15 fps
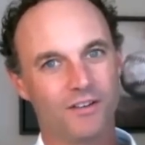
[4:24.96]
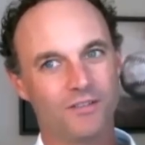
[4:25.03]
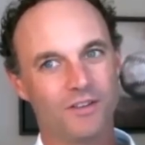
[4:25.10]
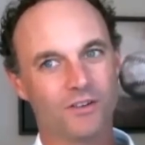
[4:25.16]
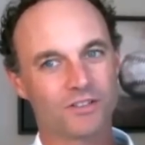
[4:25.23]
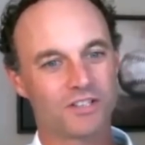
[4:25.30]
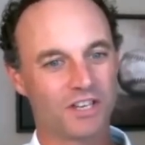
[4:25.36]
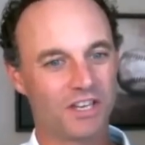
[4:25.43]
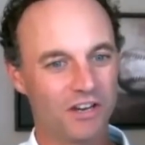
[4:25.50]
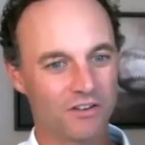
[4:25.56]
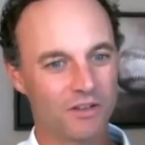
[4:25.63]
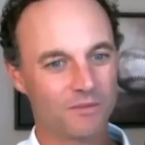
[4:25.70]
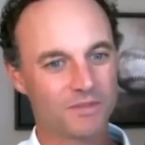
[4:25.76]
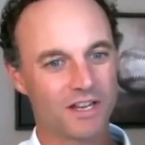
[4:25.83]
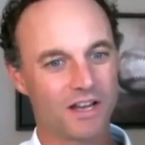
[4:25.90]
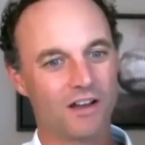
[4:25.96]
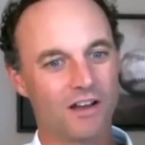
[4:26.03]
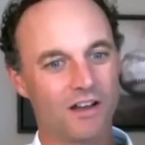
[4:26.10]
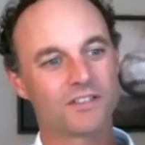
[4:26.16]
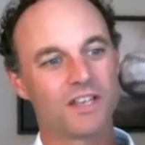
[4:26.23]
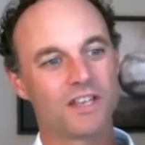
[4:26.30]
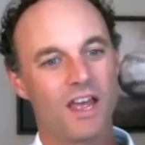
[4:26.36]
secure
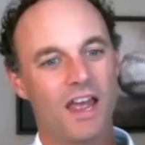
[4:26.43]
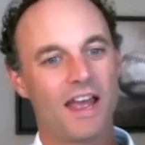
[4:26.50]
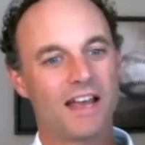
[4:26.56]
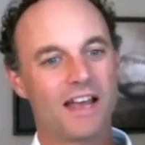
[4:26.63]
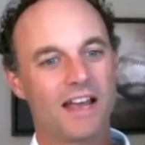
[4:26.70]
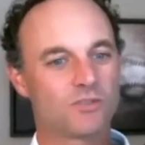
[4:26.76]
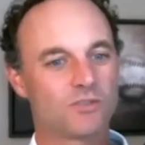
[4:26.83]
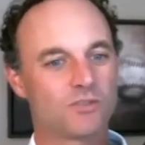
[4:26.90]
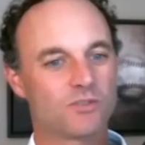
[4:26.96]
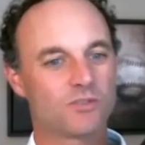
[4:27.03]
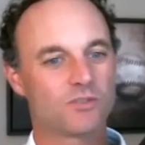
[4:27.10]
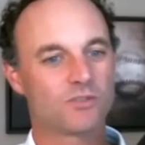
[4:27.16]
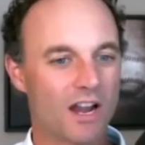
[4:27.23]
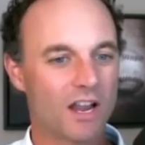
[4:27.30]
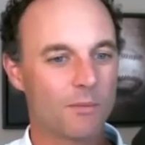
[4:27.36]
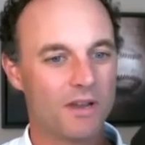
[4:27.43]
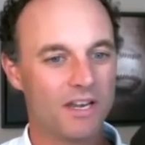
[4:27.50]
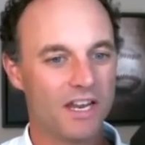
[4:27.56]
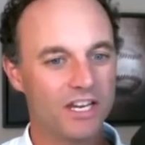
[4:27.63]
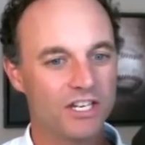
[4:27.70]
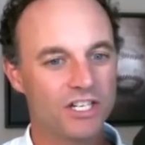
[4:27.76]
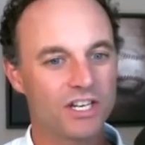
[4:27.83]
themselves, as well as a
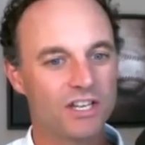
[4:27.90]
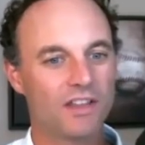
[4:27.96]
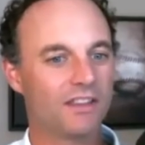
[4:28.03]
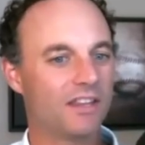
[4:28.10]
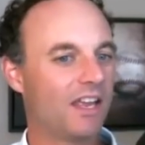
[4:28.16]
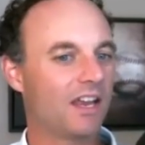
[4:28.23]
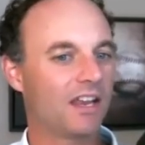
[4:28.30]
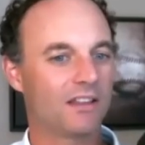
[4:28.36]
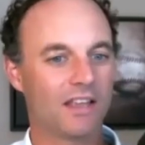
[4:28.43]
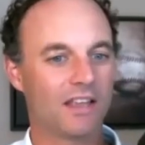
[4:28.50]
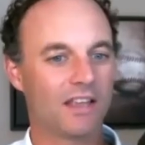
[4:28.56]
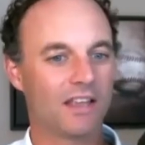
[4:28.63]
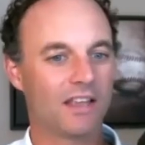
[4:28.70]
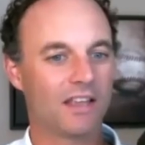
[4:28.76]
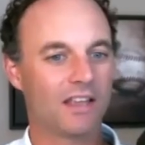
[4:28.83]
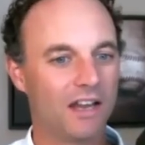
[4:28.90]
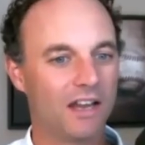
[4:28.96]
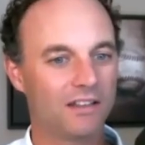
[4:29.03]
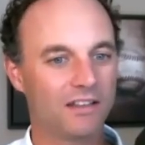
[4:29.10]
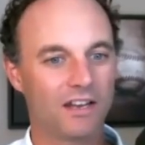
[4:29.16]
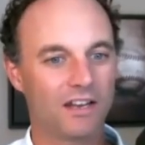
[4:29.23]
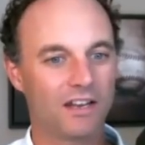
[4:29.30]
recommendation that client
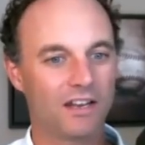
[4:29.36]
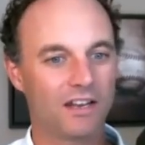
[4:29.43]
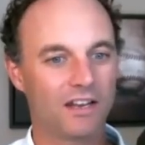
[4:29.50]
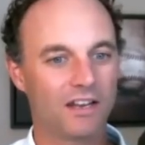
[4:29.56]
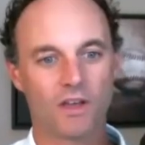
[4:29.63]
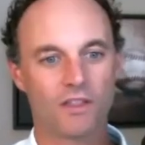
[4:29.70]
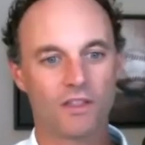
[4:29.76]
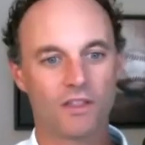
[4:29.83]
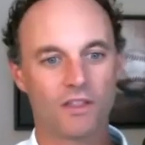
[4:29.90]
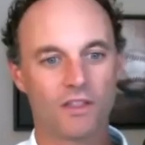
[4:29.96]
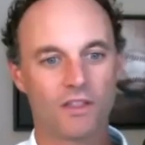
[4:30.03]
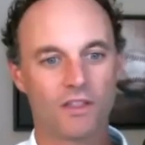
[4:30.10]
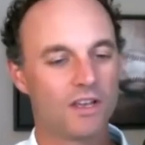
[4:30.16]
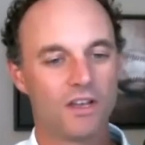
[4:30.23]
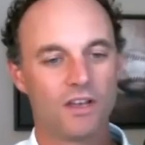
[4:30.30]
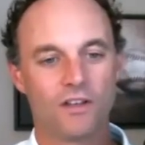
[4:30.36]
then can use, whether it's